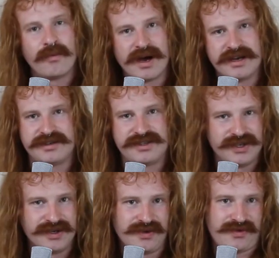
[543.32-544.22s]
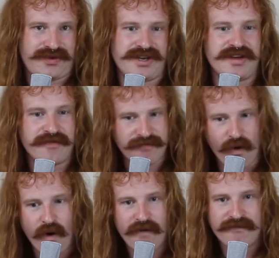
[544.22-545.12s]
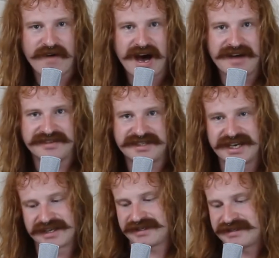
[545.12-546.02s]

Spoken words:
1, 2, 3, 4, 5, 6,